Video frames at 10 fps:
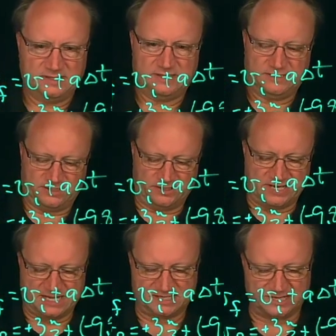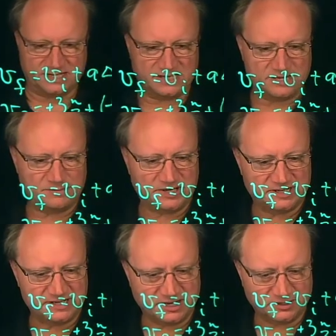So that's going to give me a
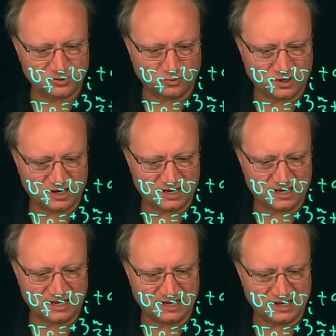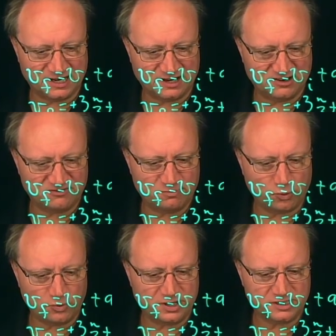delta y of
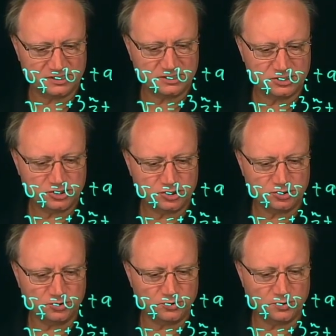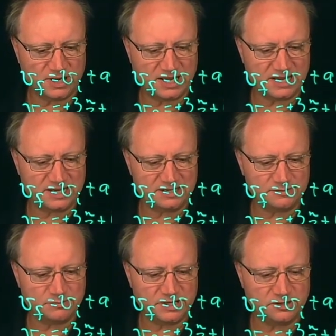0.28
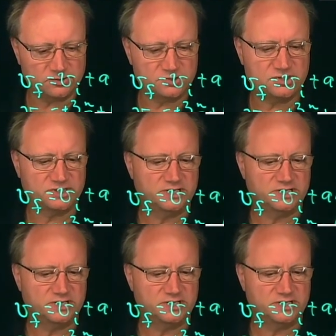meters.